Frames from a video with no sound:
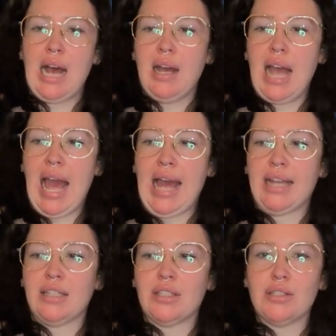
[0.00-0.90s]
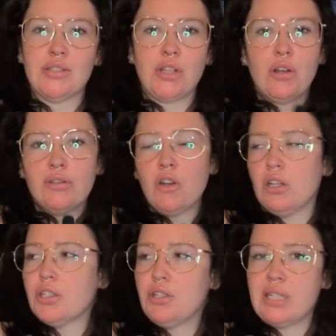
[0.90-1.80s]
And so, of
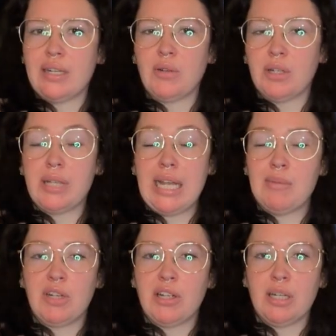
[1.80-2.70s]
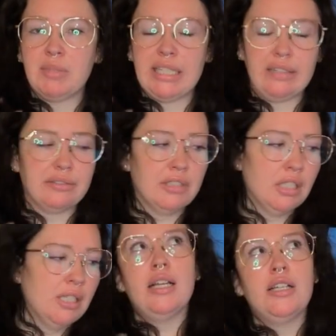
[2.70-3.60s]
course, who's anybody going to believe?
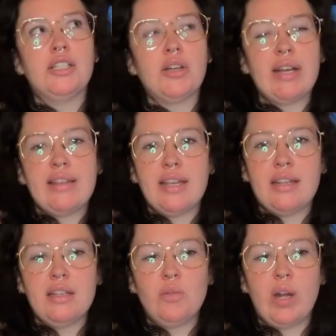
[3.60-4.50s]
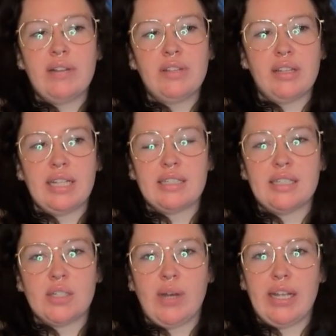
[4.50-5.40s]
So I think that one of the
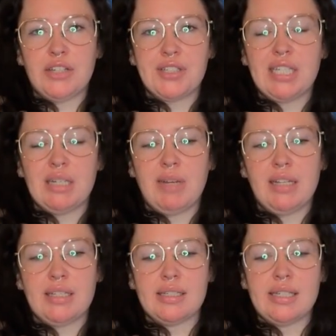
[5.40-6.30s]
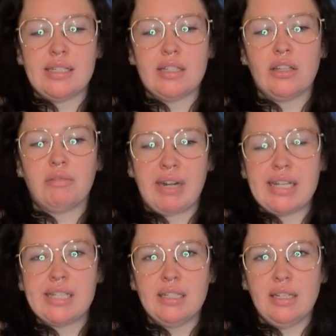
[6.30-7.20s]
things that's quite interesting about this is that the
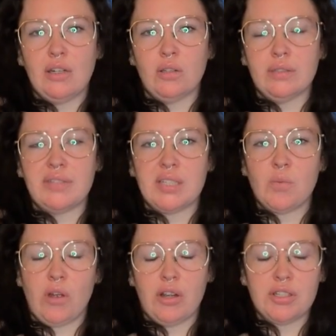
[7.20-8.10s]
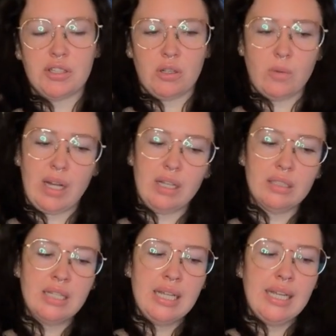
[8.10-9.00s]
reason that all of this works so
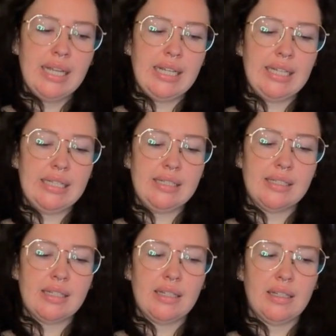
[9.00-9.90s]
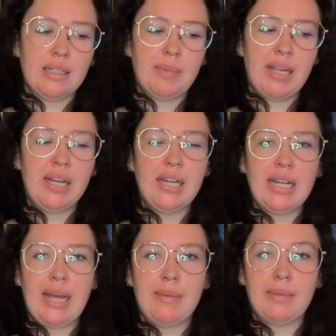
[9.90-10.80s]
well is that the
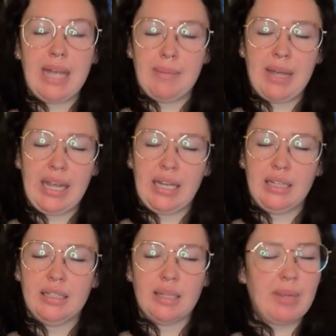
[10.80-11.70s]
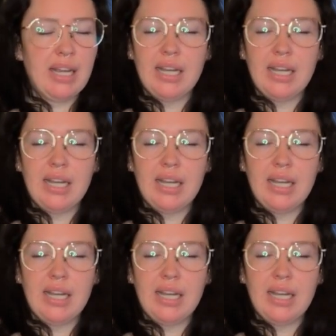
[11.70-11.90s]
PR campaign